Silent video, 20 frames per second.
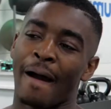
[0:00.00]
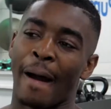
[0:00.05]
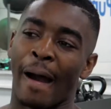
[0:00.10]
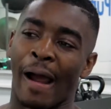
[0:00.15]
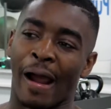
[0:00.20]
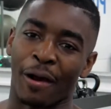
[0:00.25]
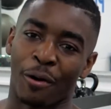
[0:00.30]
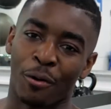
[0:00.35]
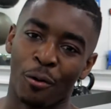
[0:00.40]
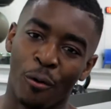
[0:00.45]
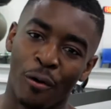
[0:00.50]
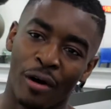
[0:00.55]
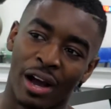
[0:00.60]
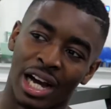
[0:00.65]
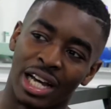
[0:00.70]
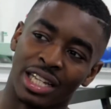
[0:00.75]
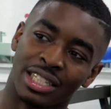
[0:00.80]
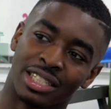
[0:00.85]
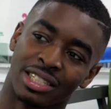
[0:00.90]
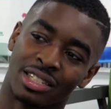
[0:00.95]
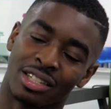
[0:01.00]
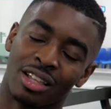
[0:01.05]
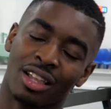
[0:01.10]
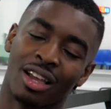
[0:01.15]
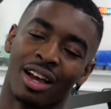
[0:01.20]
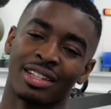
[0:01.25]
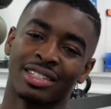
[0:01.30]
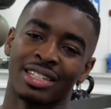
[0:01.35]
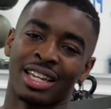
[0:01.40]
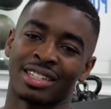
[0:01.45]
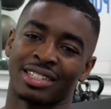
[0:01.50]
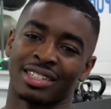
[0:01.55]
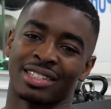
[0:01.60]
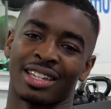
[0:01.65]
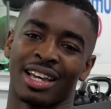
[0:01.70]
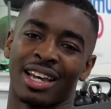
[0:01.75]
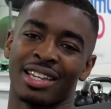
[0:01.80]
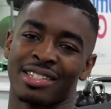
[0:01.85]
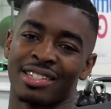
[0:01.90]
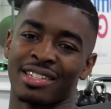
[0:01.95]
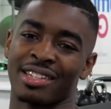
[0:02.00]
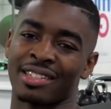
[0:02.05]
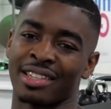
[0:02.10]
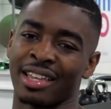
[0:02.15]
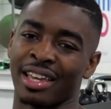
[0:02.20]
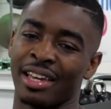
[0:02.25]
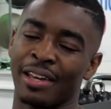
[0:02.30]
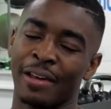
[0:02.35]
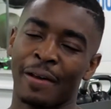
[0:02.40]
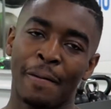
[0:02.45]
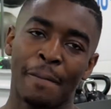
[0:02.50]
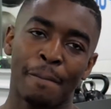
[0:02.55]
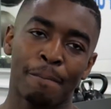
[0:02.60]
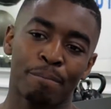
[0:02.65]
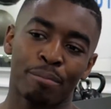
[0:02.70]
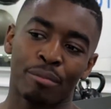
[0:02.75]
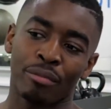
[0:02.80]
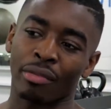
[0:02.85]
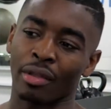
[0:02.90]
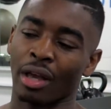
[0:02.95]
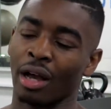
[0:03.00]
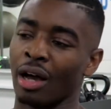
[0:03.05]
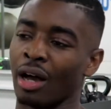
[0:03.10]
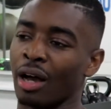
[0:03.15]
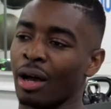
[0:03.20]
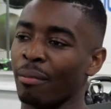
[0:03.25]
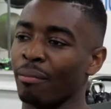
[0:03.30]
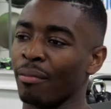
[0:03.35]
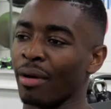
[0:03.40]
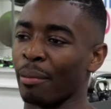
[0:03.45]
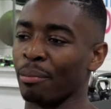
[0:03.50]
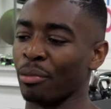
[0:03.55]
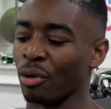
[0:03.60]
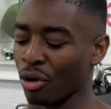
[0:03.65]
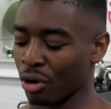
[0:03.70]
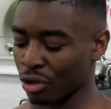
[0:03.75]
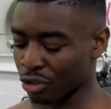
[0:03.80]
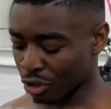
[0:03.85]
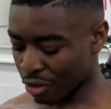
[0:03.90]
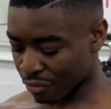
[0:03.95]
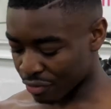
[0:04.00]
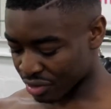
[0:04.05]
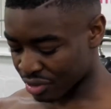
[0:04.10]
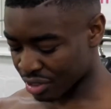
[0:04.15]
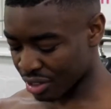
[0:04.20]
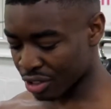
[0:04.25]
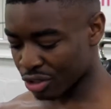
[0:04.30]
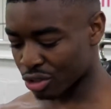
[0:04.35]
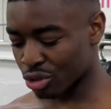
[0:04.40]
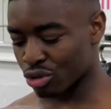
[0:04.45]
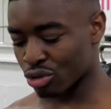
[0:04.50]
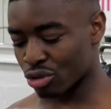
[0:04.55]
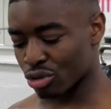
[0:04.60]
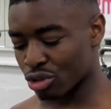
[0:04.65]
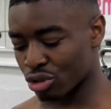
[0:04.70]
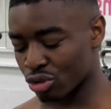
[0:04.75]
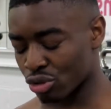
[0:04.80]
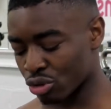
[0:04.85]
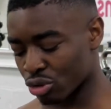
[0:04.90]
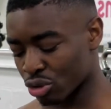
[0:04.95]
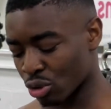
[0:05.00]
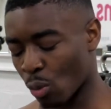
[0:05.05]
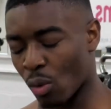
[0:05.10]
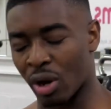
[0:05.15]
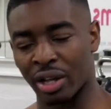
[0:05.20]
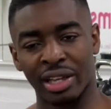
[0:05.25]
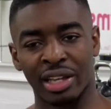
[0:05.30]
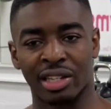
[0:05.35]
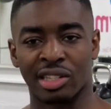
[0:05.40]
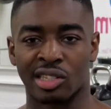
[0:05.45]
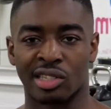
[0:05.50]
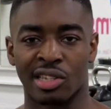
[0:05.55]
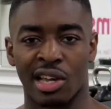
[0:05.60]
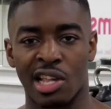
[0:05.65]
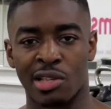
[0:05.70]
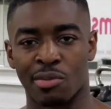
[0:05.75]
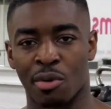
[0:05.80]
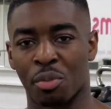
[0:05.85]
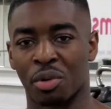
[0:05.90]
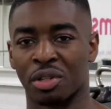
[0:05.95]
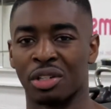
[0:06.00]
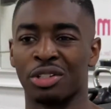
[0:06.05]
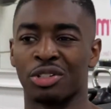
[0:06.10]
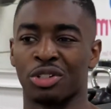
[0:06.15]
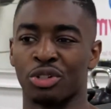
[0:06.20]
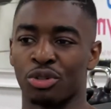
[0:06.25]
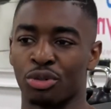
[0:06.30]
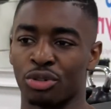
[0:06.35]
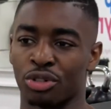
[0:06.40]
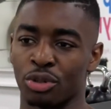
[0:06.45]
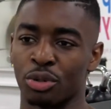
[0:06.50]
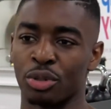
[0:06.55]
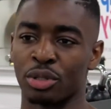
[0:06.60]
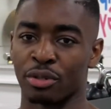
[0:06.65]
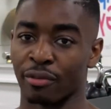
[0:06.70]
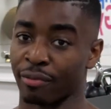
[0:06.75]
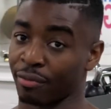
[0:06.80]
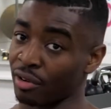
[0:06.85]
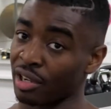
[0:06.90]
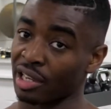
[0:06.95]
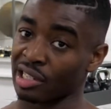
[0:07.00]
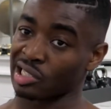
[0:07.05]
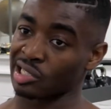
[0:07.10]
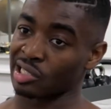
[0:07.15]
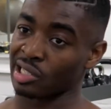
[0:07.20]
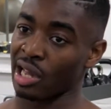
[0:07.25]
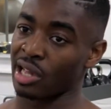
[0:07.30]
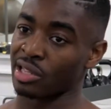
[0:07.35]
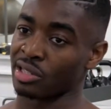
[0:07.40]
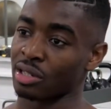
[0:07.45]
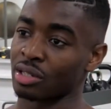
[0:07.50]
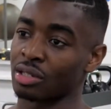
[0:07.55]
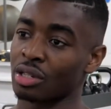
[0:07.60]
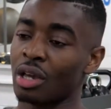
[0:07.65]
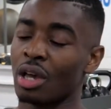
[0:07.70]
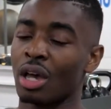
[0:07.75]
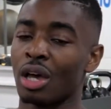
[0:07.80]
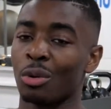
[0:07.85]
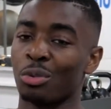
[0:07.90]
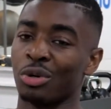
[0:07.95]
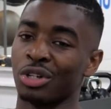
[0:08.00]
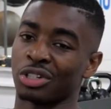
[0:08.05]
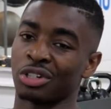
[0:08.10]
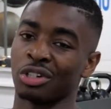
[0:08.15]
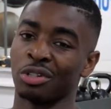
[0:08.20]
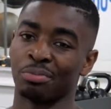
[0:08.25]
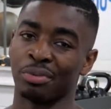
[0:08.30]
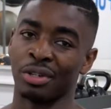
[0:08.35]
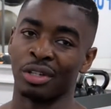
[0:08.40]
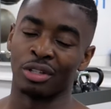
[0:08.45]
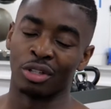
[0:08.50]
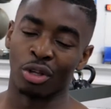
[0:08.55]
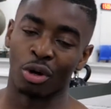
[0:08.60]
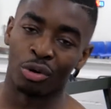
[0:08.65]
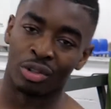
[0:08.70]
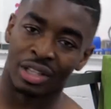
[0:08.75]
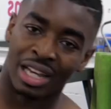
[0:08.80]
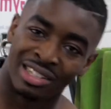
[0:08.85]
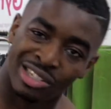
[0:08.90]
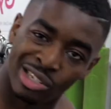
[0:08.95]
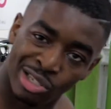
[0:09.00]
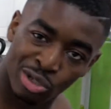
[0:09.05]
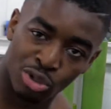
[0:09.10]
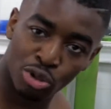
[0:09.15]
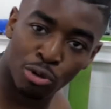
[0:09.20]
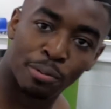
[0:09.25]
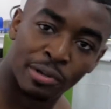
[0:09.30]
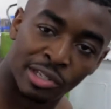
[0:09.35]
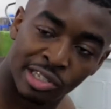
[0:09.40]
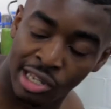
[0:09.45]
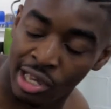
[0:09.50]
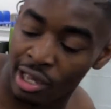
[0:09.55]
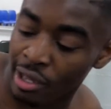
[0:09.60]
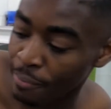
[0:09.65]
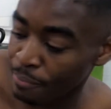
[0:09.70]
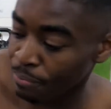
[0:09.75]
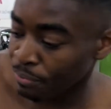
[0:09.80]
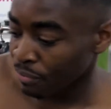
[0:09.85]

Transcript: Alright, cool guys, it's the last exercise of the day. I'm not going to obviously introduce you to one exercise, but I'm going to introduce you into 3 exercises, which could be known as a superset.